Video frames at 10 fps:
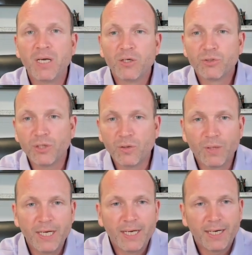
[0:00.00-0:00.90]

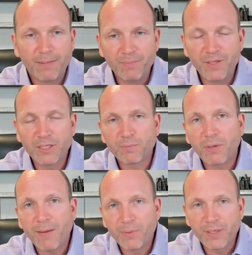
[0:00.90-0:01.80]
So this
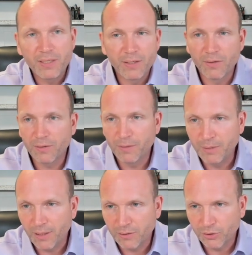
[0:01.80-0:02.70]
property here,
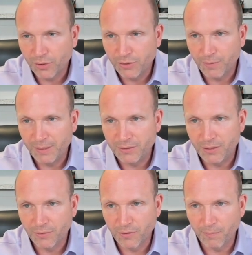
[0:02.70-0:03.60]
I'll show you some
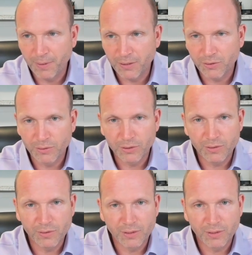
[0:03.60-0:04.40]
interior pictures so you